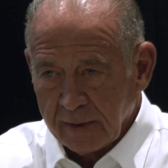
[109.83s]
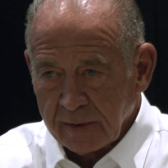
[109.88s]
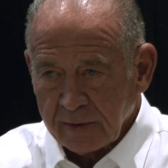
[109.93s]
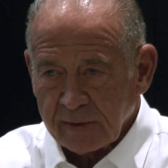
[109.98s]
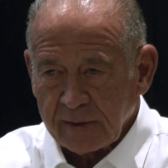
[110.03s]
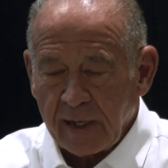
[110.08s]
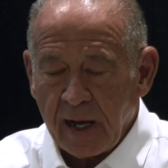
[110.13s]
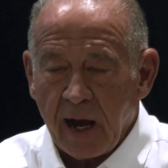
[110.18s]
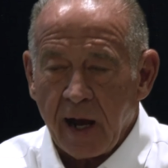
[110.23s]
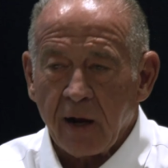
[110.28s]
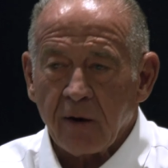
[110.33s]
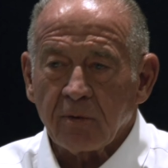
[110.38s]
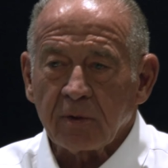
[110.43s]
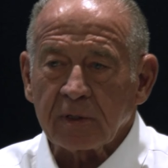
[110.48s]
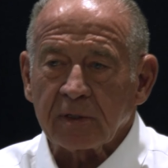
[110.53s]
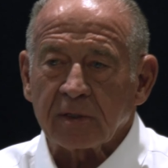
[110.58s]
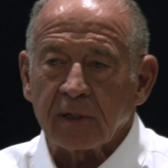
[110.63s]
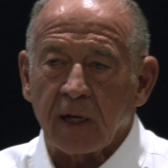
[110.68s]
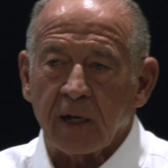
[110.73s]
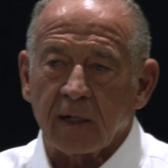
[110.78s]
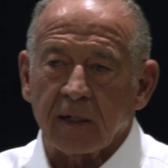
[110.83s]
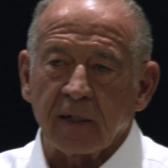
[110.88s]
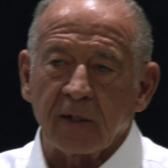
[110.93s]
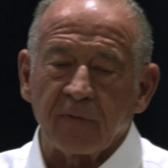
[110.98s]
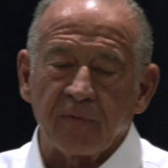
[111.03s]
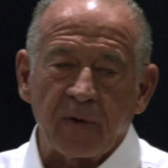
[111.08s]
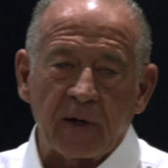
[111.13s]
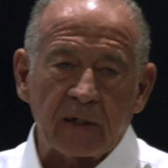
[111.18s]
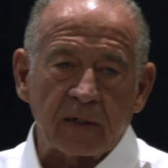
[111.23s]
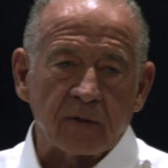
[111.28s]
See, I always thought a
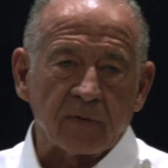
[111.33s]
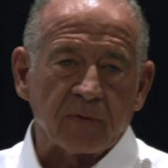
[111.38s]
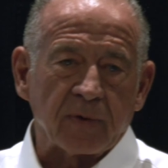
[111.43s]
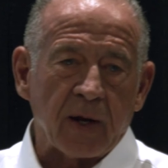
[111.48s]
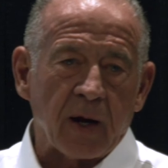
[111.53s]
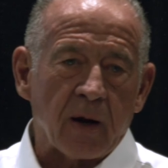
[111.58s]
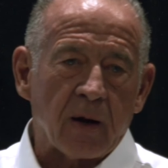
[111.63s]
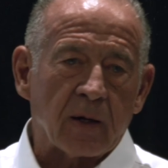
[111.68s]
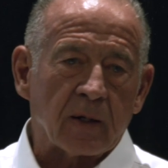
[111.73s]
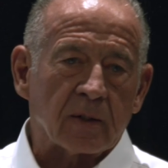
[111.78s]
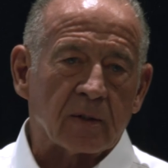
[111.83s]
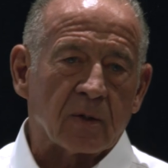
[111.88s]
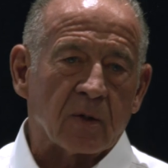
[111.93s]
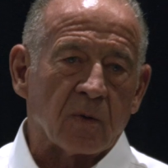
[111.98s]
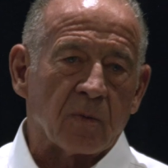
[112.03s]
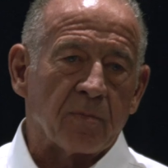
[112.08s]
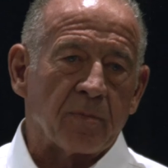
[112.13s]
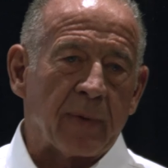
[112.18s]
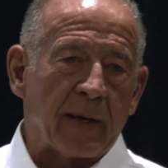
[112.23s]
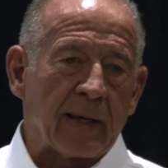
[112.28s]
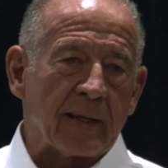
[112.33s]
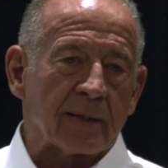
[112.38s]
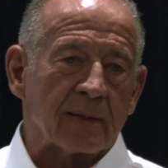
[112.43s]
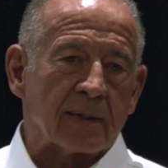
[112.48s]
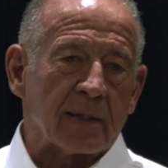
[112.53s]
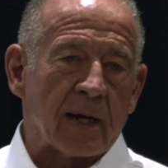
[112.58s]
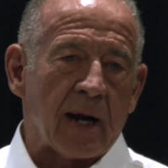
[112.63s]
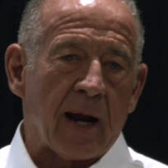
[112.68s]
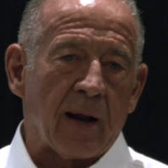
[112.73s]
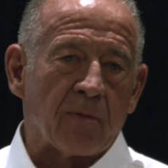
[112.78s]
defect of character meant
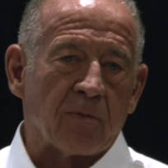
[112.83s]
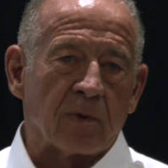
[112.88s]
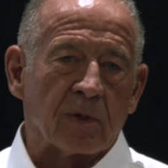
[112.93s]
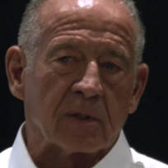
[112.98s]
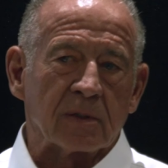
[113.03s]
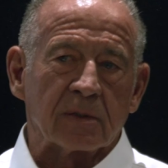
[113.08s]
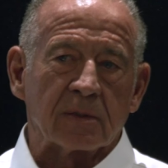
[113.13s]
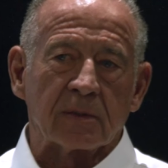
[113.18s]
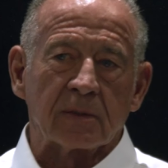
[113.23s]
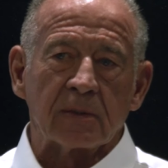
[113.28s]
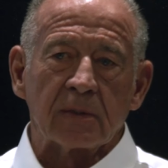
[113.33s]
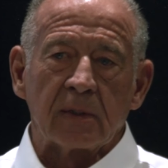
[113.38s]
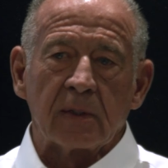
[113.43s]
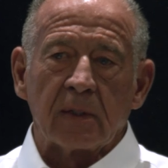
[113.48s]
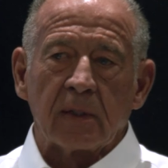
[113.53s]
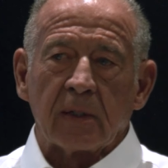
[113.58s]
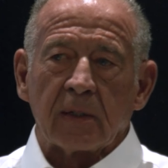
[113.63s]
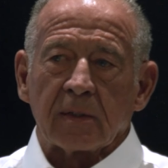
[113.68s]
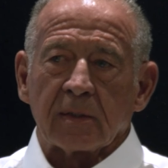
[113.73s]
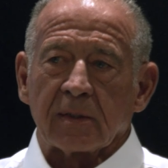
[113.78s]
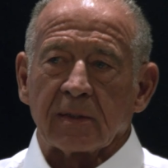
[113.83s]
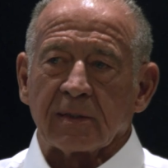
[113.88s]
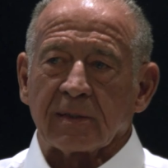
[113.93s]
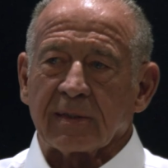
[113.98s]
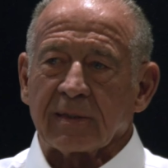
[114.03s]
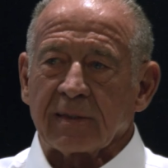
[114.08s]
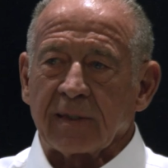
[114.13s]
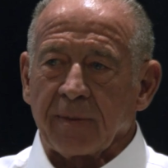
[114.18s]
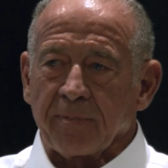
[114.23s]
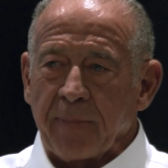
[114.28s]
that I was
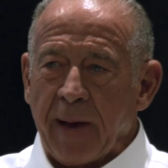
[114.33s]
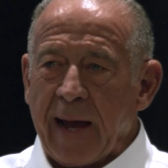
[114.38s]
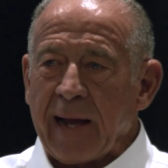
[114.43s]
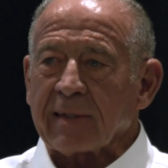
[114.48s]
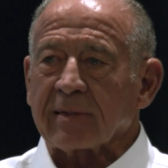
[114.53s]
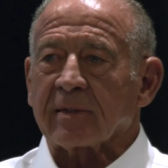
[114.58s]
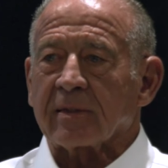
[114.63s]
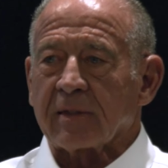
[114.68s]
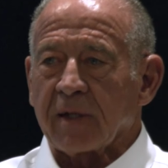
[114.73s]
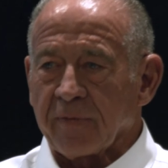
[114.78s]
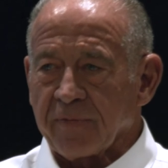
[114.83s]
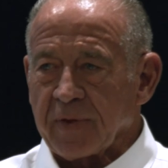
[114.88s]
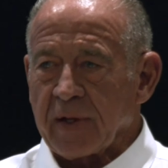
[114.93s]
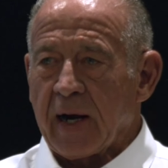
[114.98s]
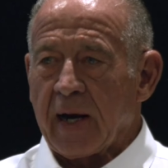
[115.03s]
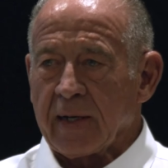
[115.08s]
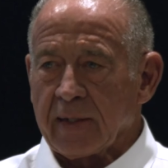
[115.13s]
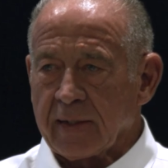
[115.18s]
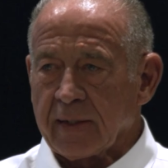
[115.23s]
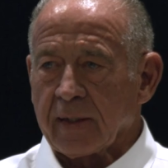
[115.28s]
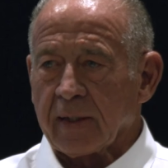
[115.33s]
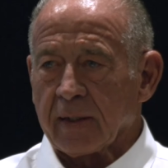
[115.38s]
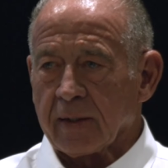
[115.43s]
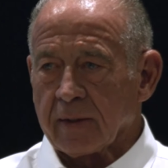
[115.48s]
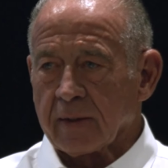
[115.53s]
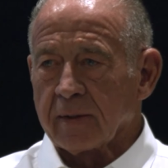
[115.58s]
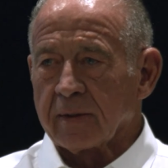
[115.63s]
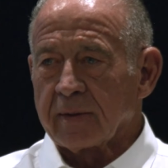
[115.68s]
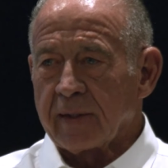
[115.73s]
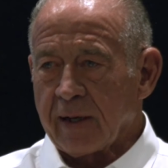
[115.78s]
the bad stuff that I
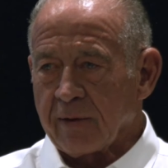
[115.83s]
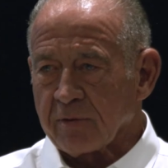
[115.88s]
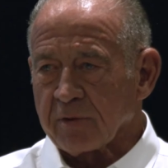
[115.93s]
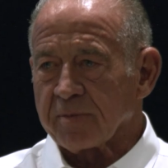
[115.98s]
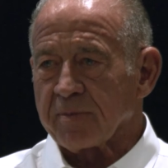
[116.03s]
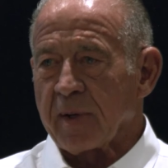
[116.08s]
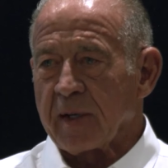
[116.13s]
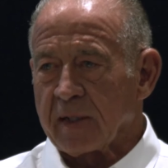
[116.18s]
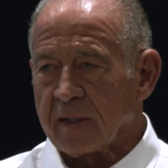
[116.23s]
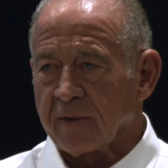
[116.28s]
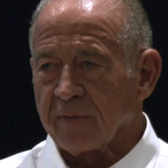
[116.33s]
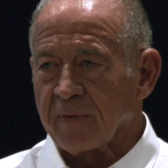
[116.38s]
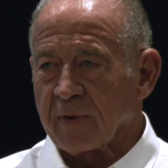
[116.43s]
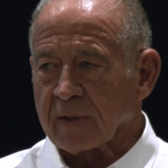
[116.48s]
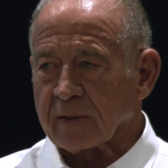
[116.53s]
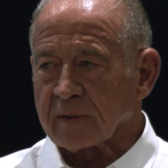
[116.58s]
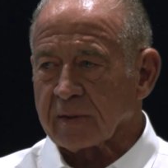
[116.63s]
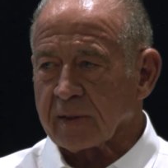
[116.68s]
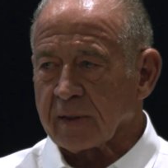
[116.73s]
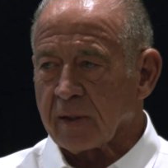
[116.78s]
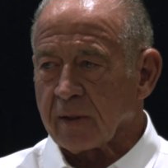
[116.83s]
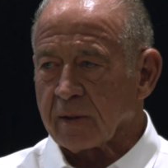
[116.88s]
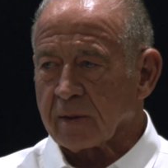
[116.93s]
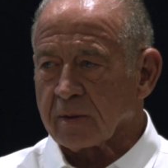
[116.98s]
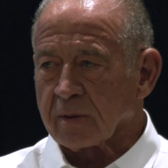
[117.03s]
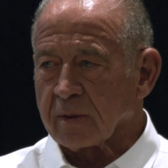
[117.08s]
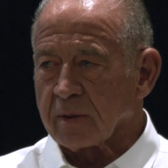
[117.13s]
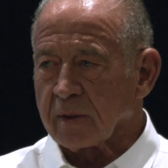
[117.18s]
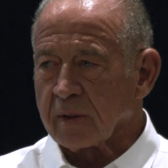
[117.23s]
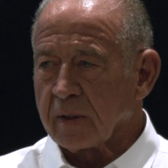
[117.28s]
did. That was my defects of
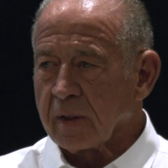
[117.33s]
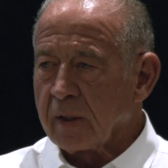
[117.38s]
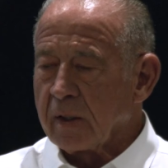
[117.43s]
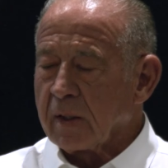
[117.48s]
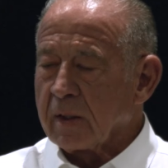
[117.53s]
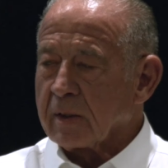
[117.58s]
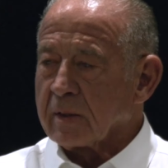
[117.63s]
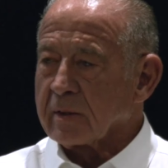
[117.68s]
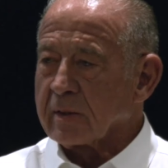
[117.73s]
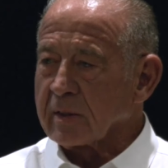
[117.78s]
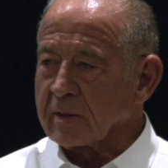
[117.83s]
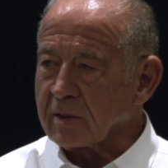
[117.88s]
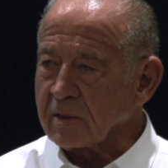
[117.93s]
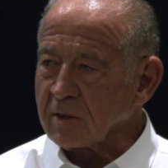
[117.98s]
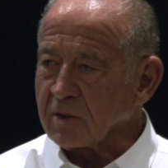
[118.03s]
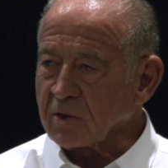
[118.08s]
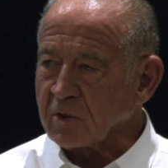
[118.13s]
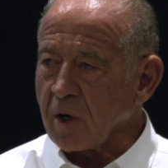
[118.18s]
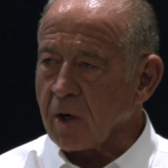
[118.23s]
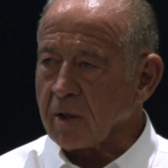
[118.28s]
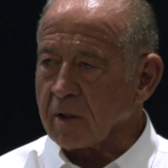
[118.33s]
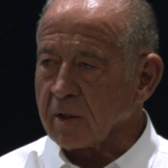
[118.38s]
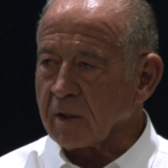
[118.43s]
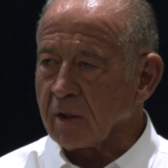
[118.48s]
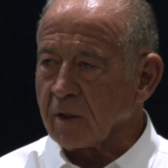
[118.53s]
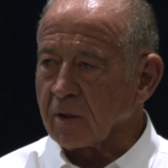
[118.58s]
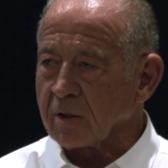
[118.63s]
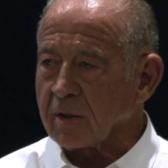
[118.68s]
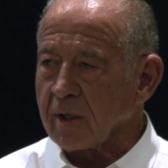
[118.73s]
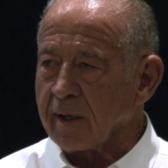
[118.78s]
character. This is starting to
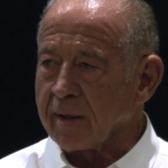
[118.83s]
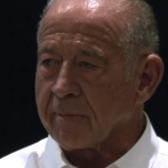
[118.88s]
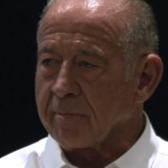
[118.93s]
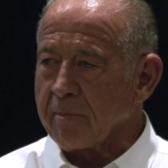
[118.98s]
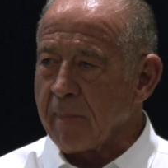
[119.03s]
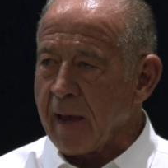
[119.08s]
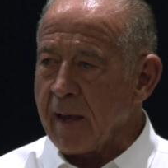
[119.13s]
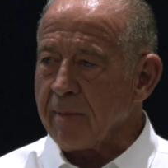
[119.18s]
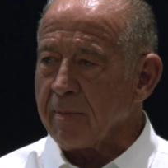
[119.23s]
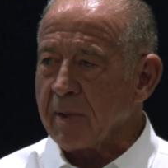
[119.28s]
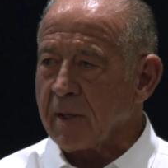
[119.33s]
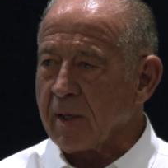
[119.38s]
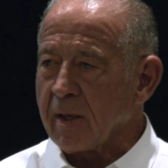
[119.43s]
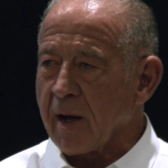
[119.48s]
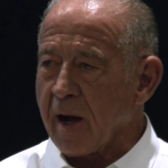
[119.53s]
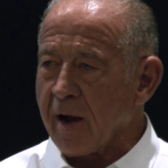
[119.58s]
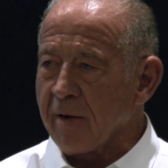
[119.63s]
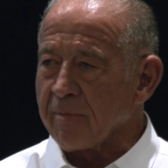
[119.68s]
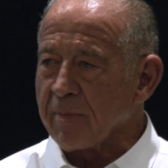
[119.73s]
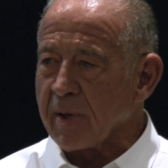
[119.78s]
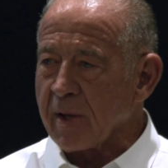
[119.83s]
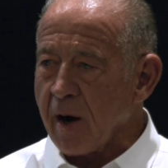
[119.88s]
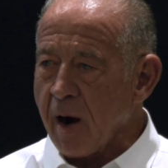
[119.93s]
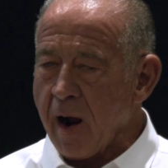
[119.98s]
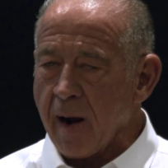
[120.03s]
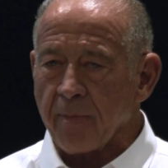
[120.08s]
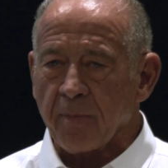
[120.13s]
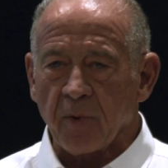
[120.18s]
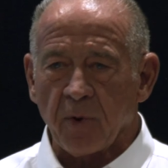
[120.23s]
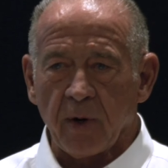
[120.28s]
look like maybe I've been
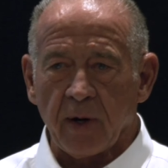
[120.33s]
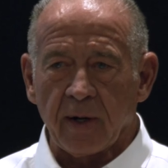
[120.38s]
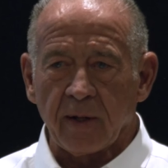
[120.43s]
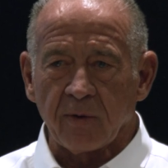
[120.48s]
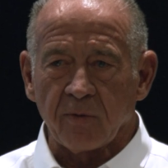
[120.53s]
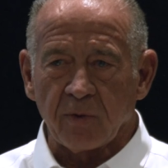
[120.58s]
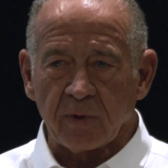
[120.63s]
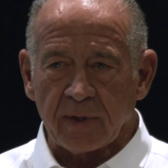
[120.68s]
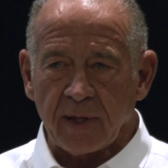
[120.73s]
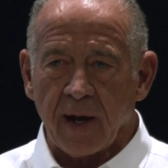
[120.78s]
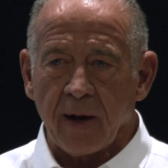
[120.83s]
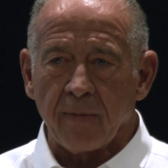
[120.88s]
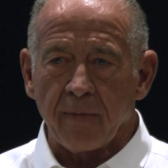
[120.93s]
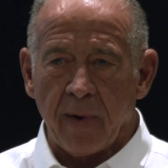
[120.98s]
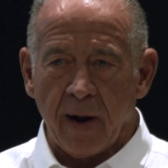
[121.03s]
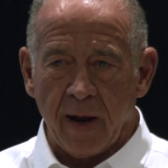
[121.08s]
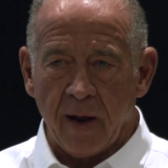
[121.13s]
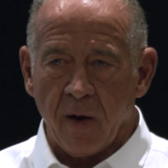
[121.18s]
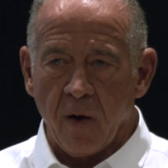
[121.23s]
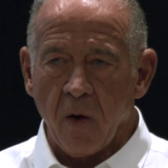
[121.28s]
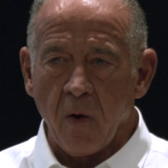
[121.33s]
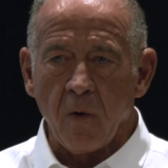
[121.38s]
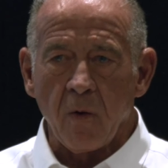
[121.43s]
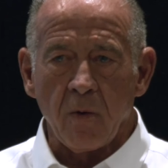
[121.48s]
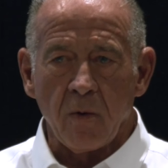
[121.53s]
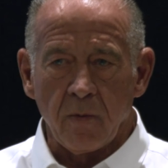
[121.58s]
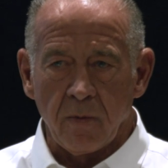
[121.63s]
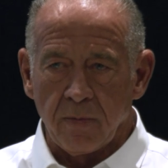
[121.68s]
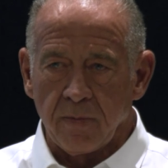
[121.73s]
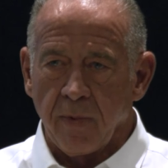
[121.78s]
operating without
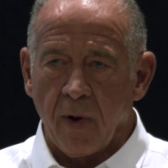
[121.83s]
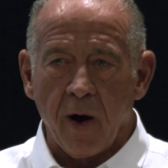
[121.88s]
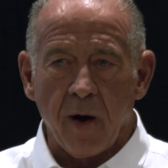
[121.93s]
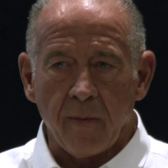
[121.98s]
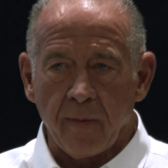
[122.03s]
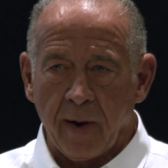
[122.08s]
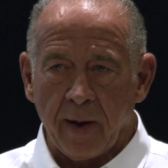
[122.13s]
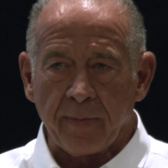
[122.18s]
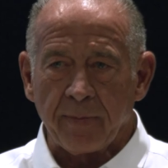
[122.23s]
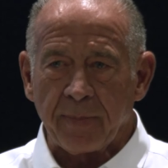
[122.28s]
all my